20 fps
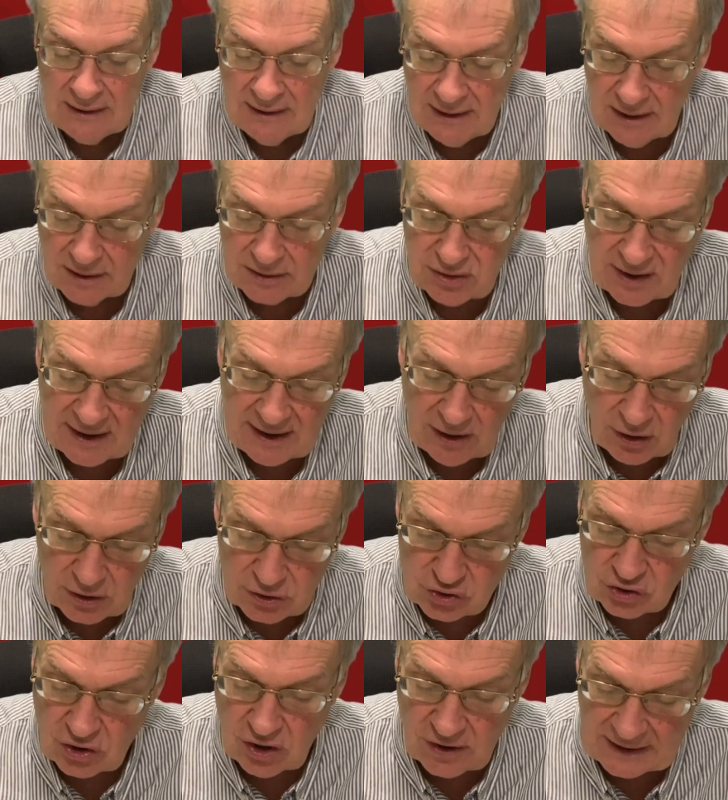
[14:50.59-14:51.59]
a 3-3
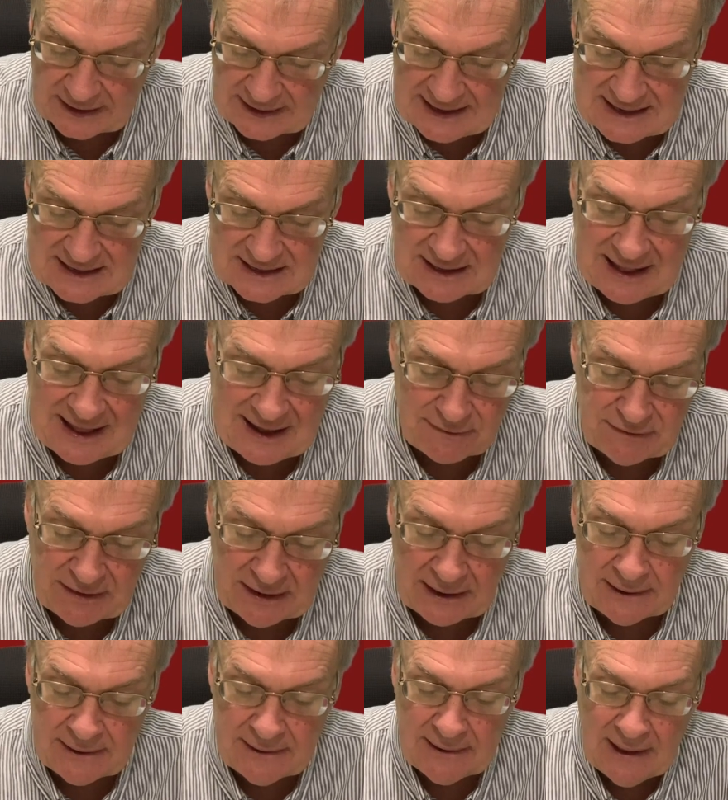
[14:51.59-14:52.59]
draw against Latvia.